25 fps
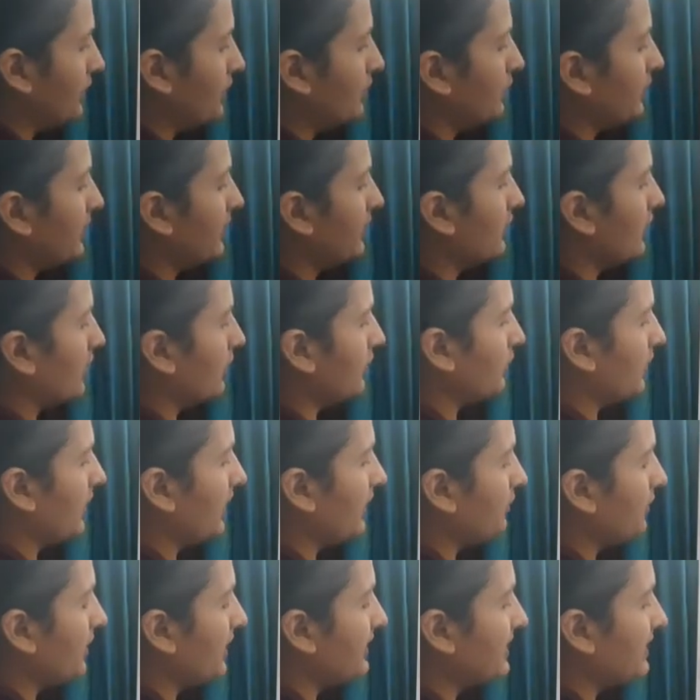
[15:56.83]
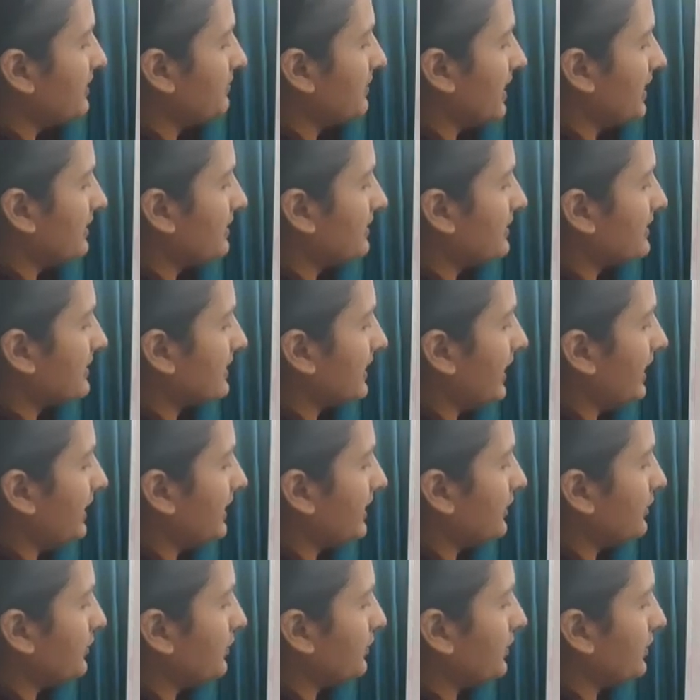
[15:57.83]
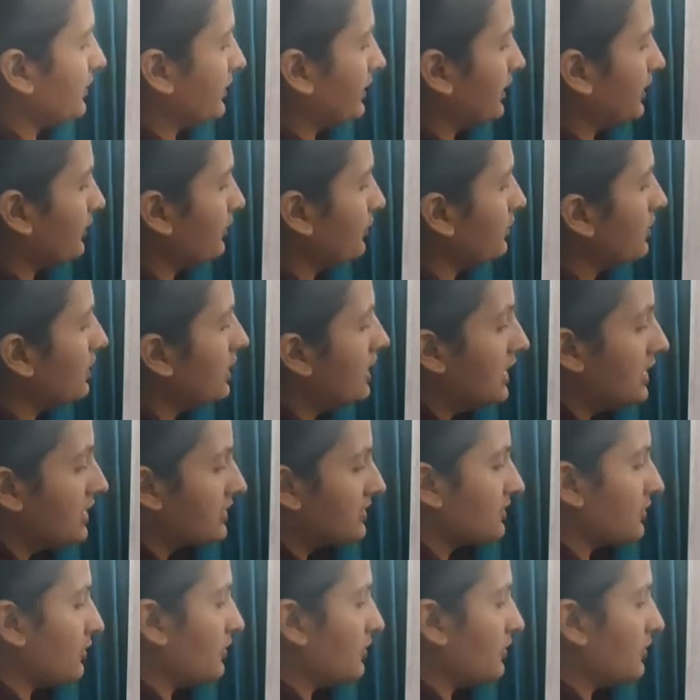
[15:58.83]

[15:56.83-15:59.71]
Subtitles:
we got 120 minus 8 into 32. So